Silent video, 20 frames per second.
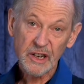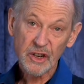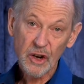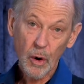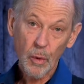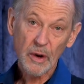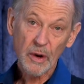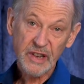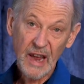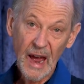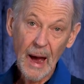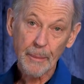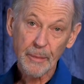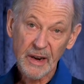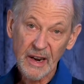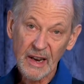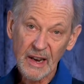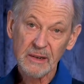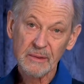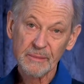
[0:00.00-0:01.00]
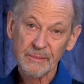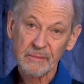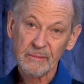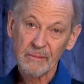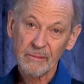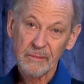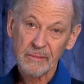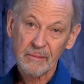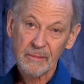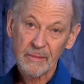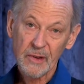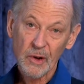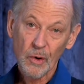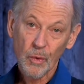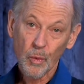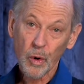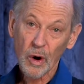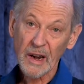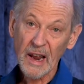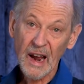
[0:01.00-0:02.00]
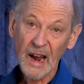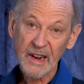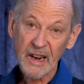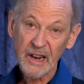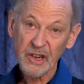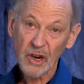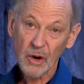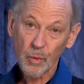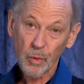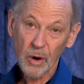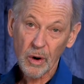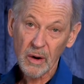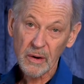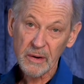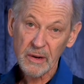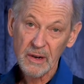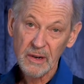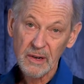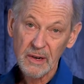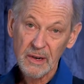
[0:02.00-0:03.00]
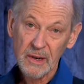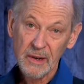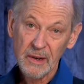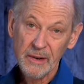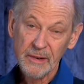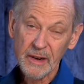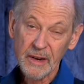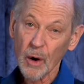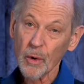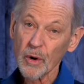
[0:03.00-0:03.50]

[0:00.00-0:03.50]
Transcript: you need to know what's happening. We're not in your world.